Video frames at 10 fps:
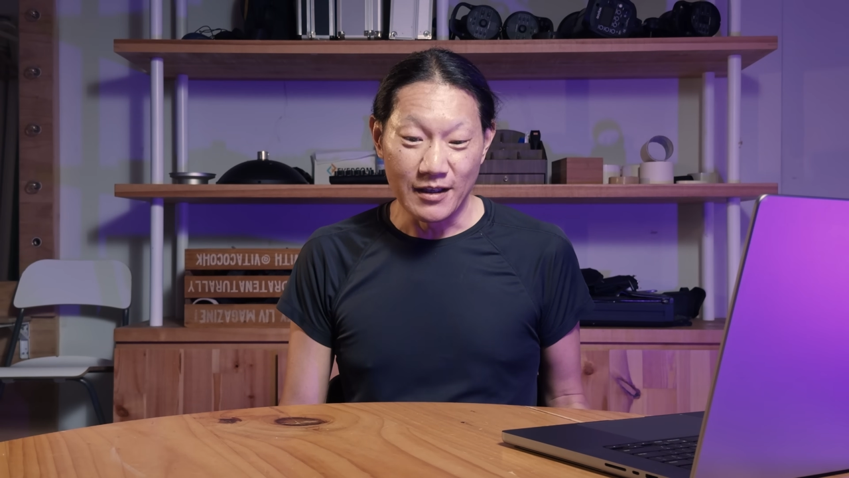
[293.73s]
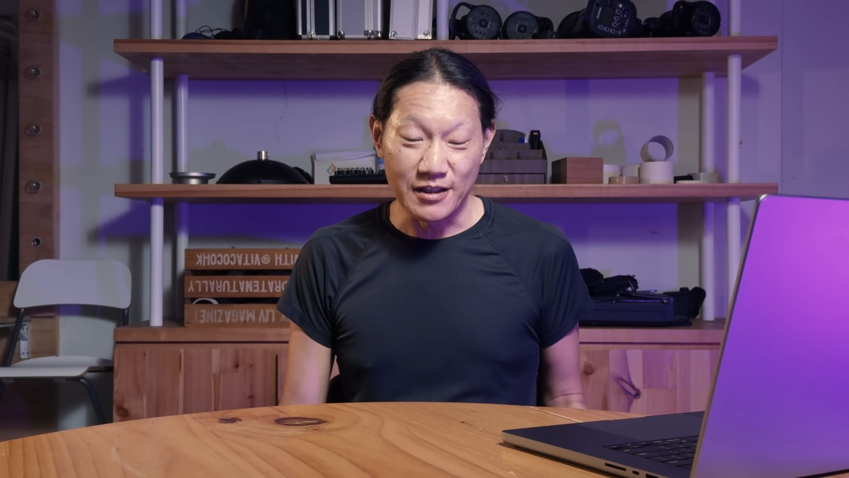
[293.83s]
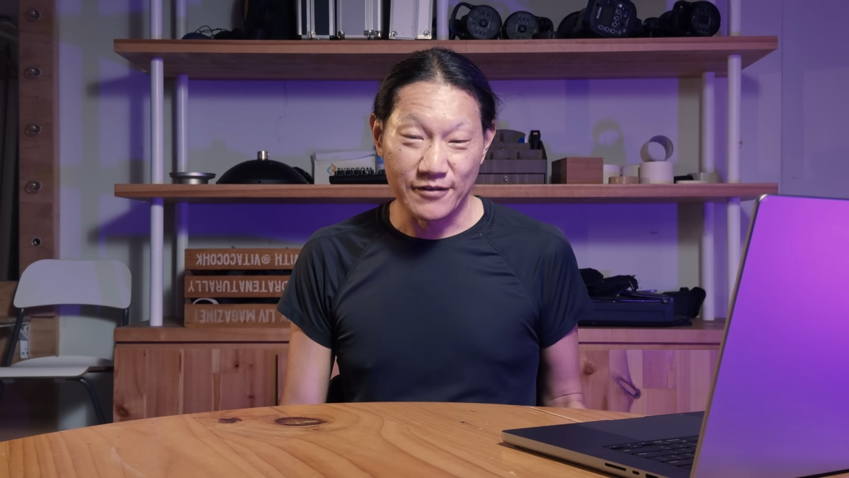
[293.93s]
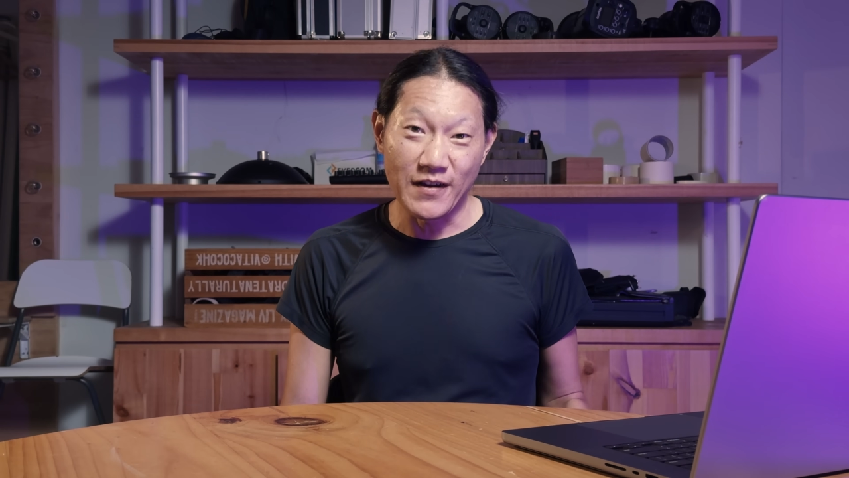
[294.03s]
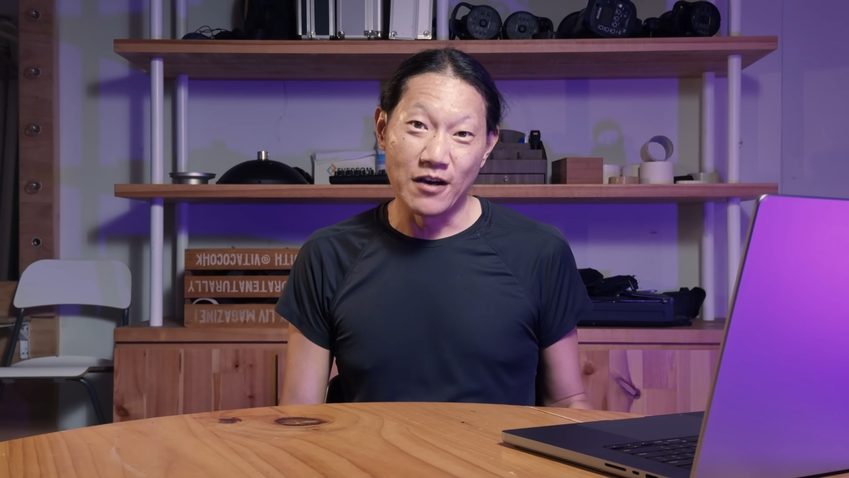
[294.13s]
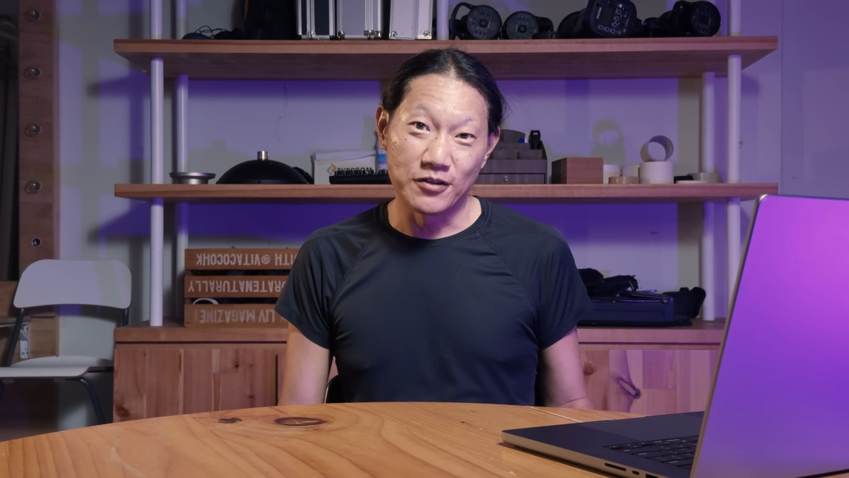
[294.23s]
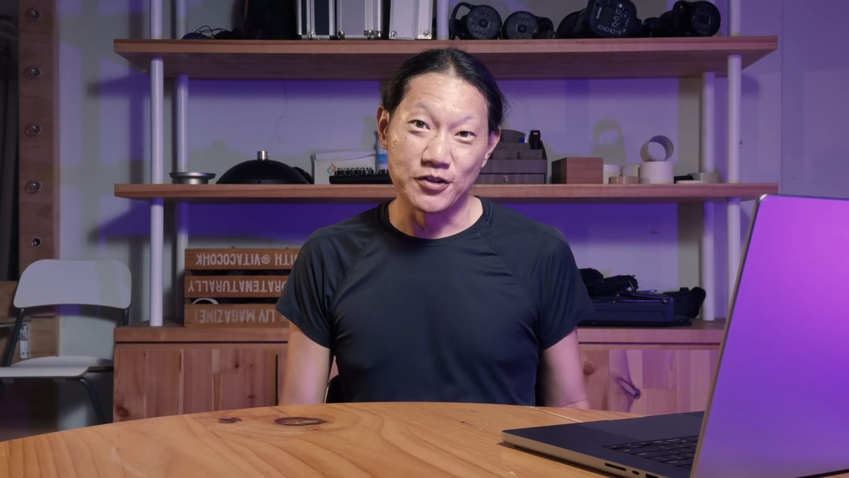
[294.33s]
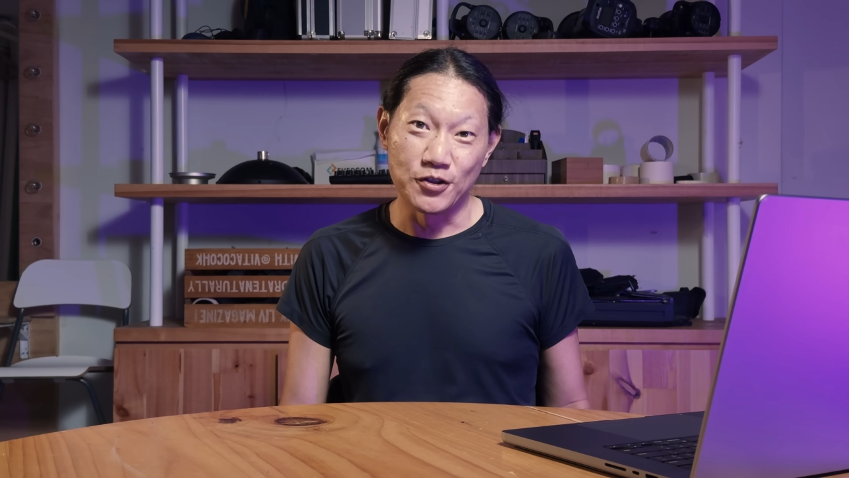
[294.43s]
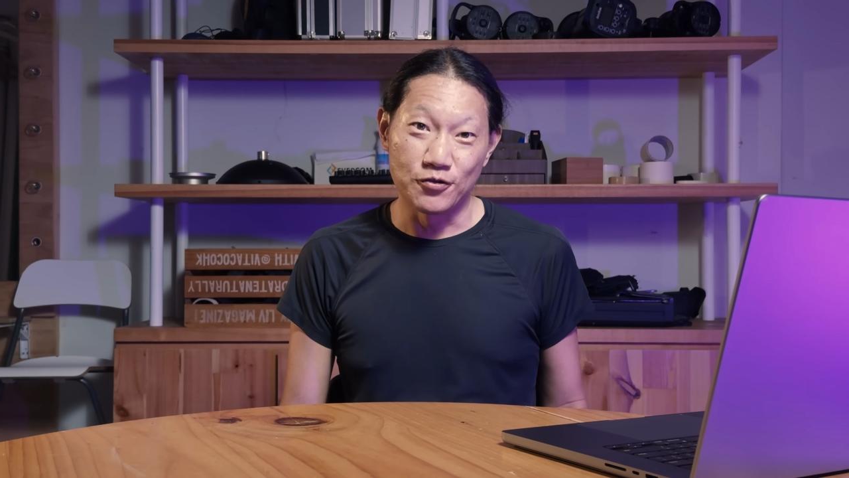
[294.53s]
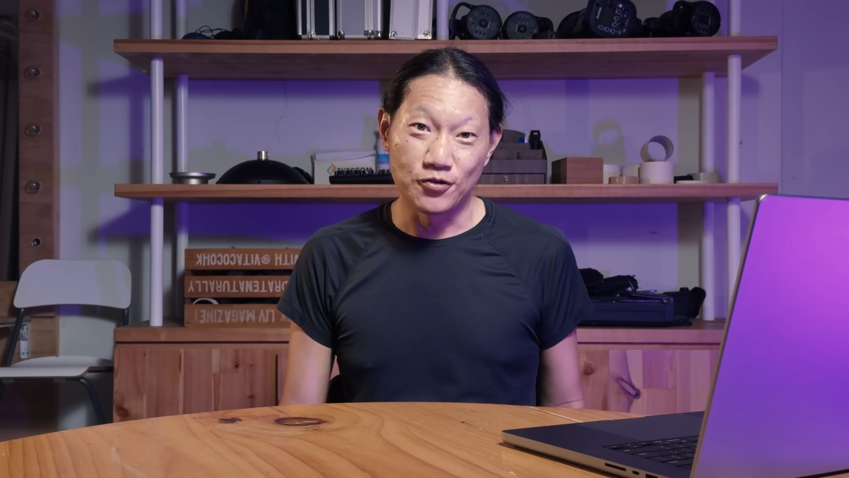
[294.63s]
is found
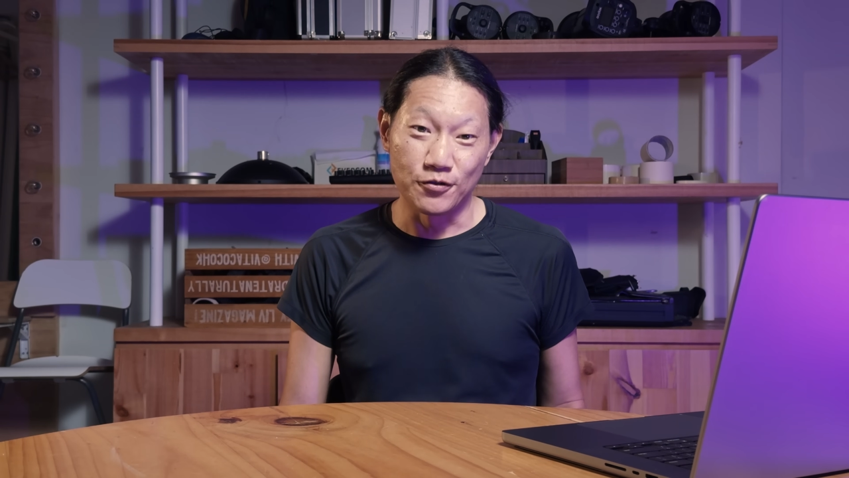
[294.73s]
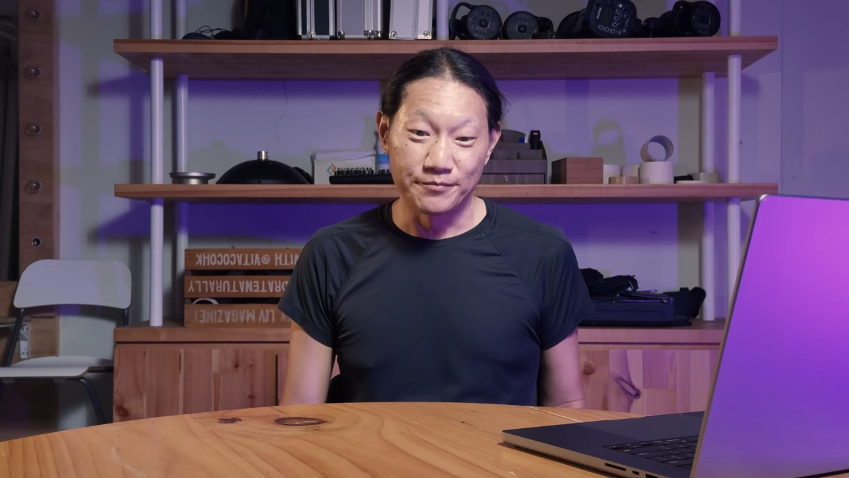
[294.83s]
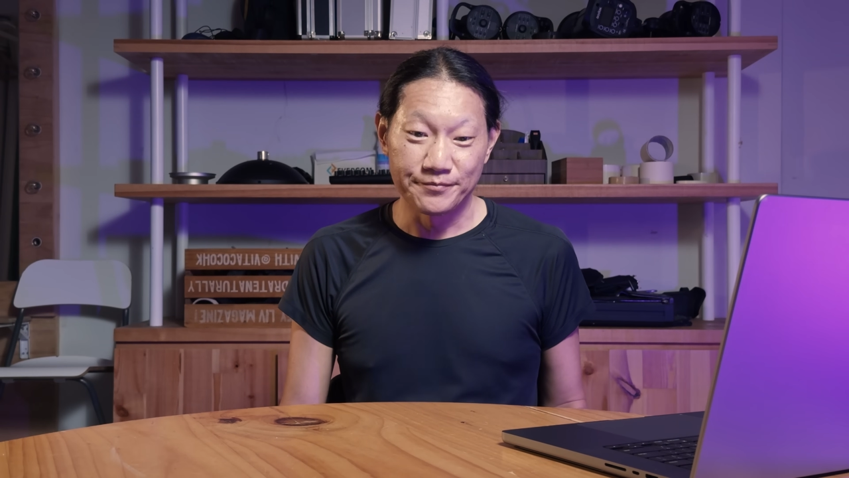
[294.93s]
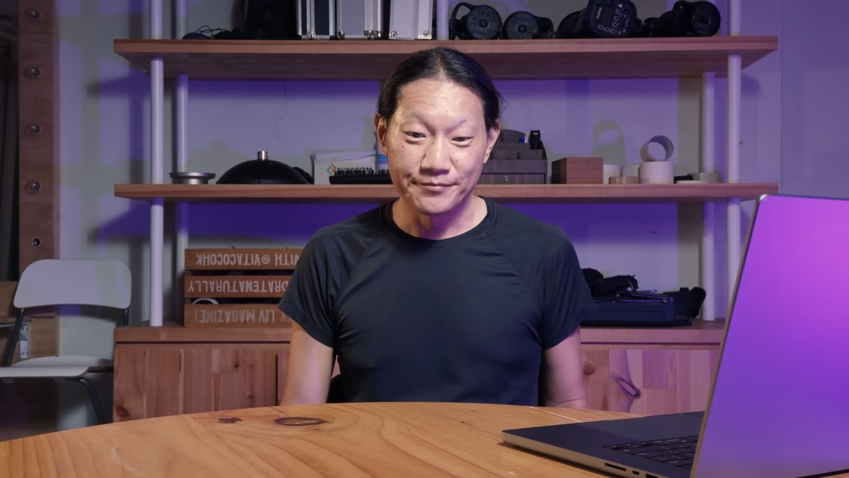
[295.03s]
on YouTube.